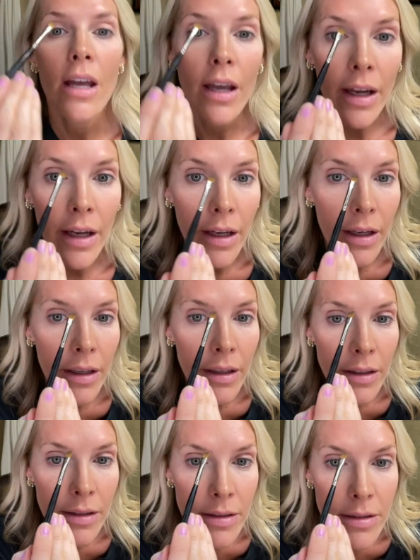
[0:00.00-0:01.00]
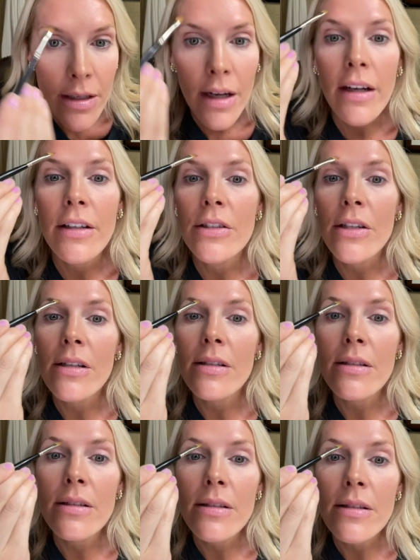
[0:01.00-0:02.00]
And I
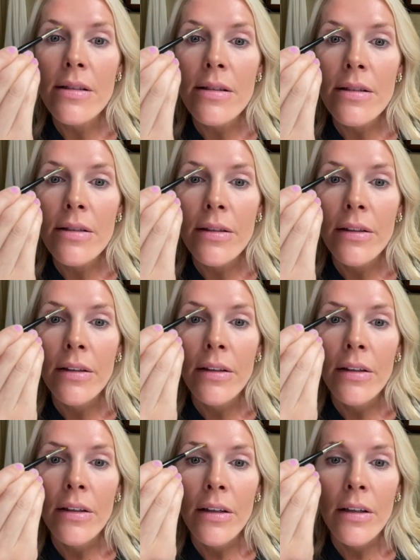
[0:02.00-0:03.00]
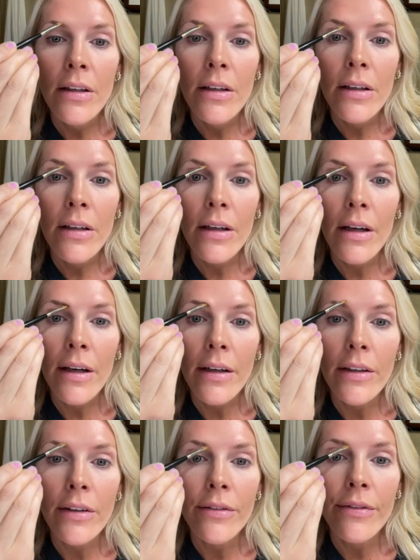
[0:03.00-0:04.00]
just
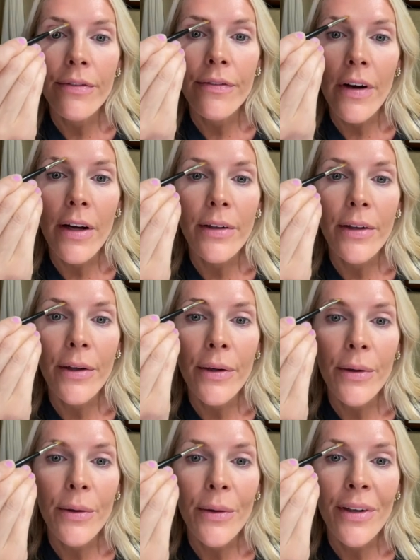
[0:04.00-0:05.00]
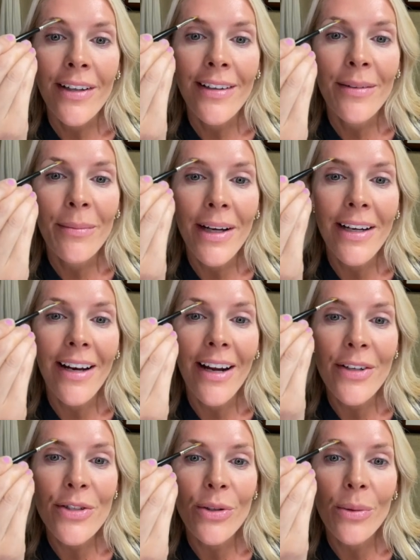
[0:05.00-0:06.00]
kind of follow my
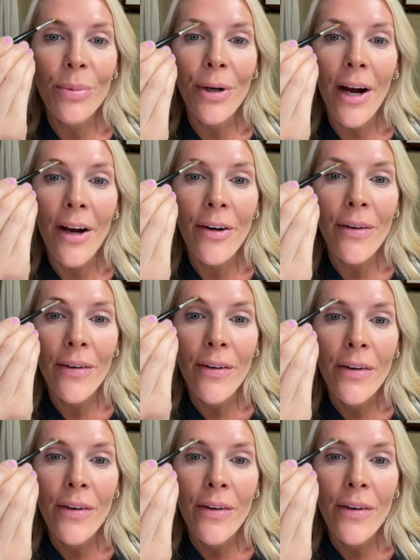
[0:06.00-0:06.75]
natural brow.